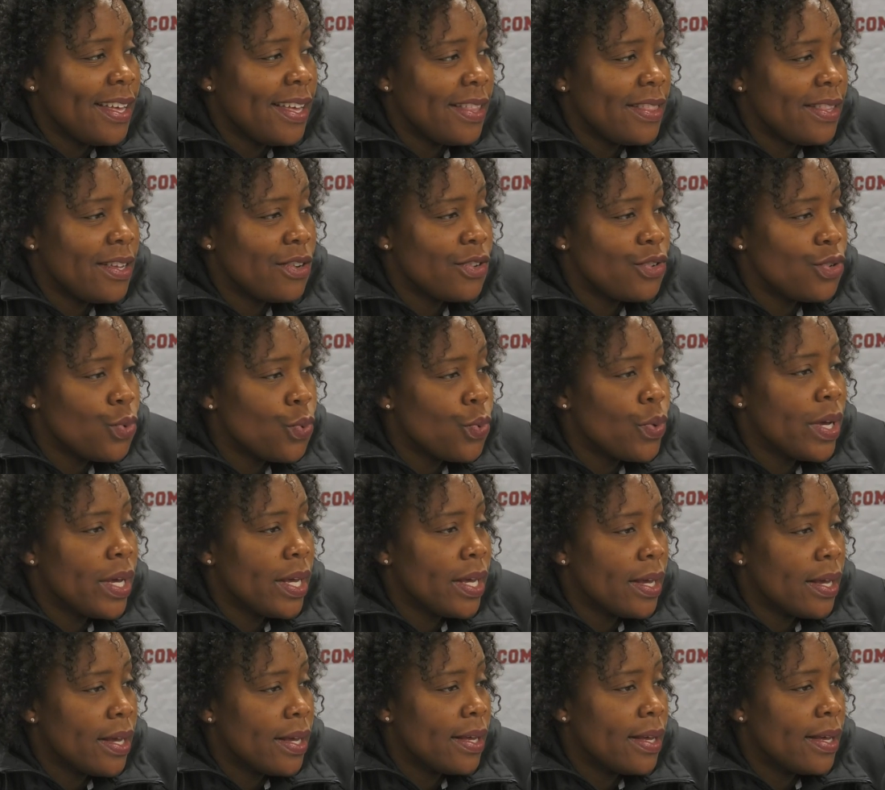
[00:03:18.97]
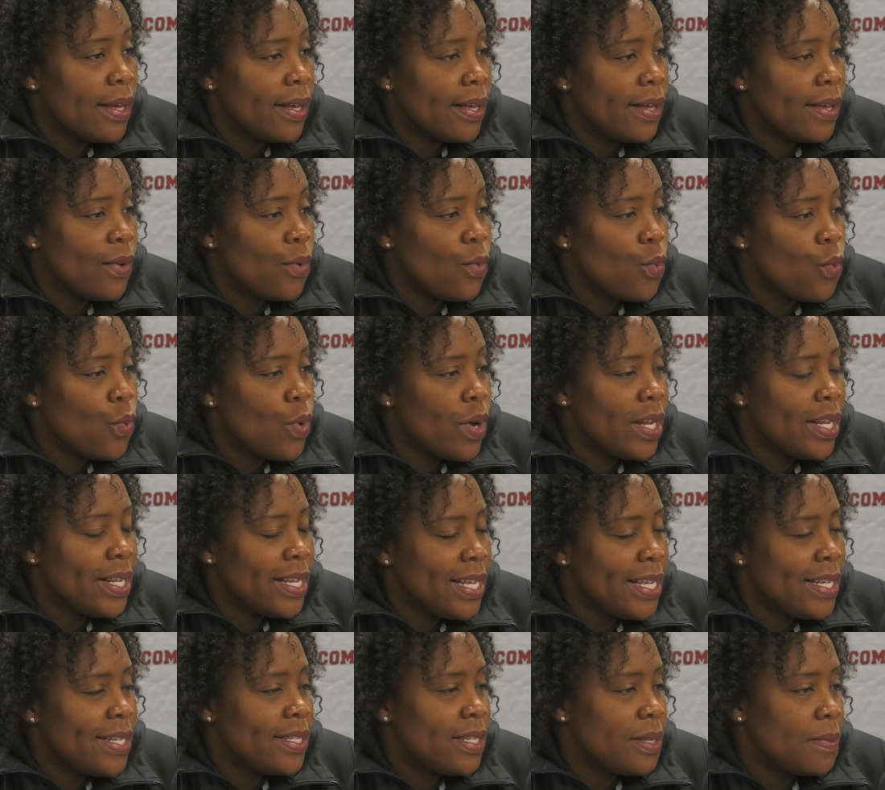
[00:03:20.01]
And they're doing what
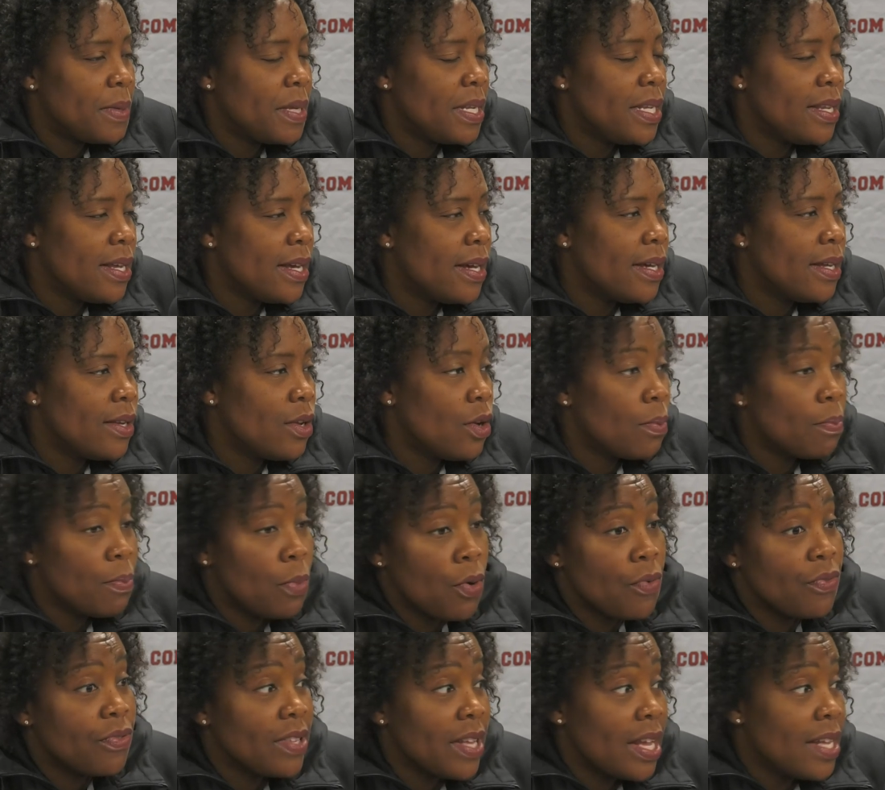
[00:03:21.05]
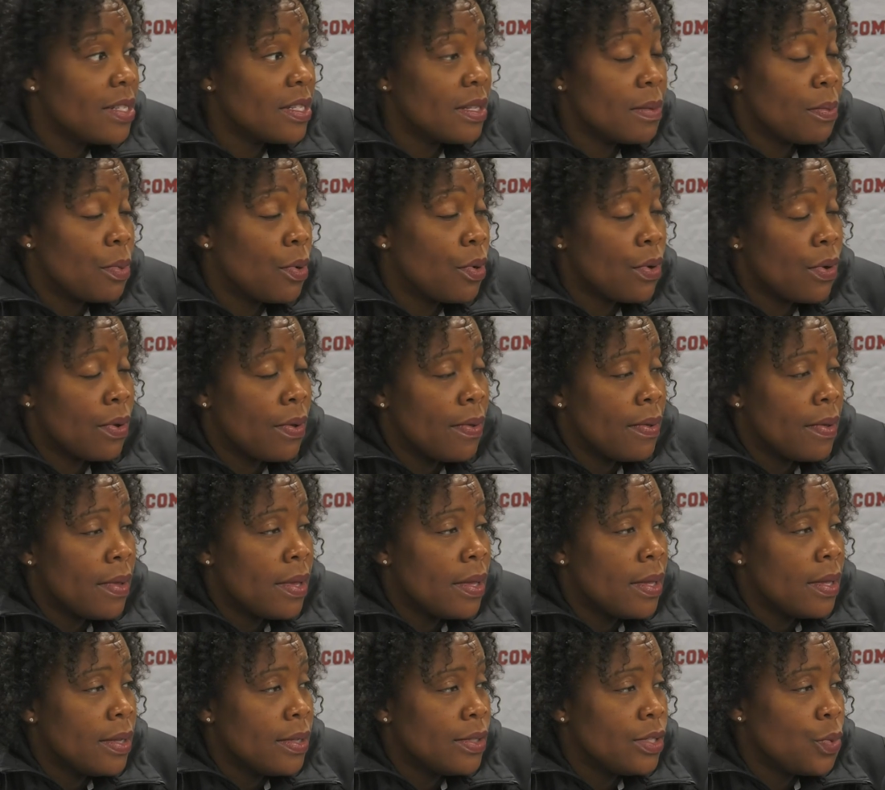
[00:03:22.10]
needs to be done on both sides of the ball
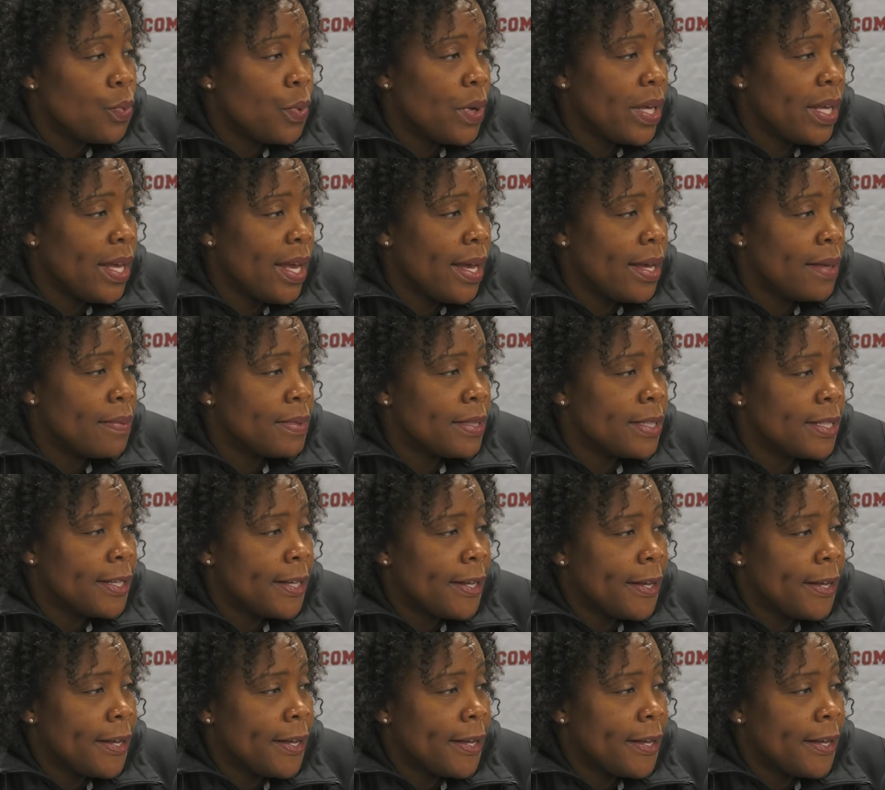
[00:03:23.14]
to win games.